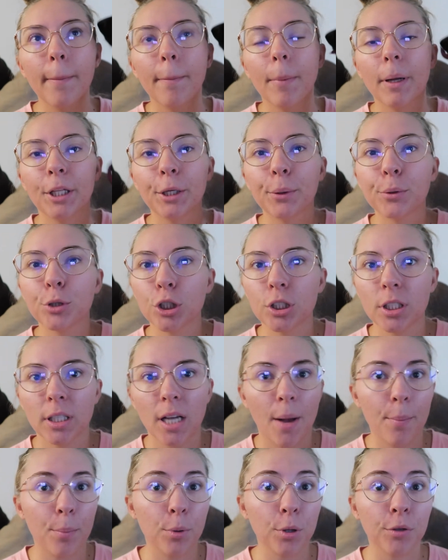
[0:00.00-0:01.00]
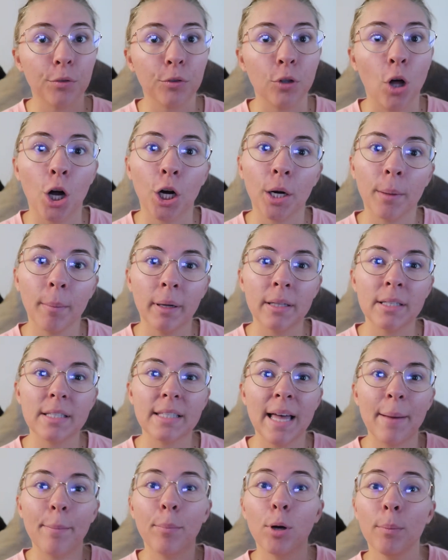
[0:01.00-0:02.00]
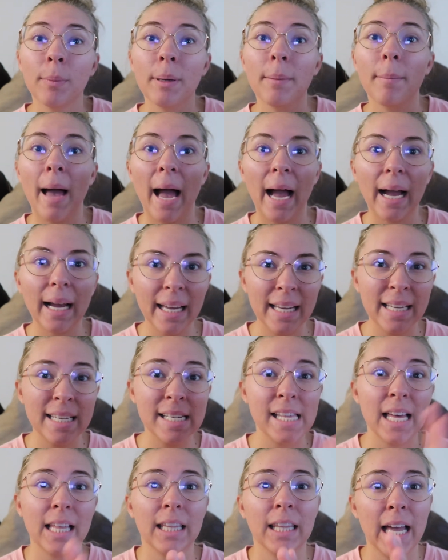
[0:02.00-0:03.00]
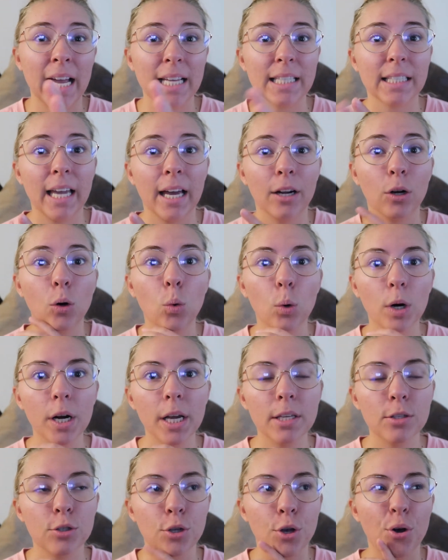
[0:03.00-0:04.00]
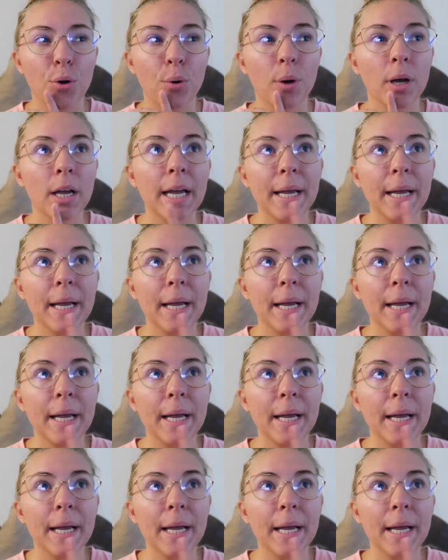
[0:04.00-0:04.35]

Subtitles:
but there was just a couple of longer months that put me back into that last category. So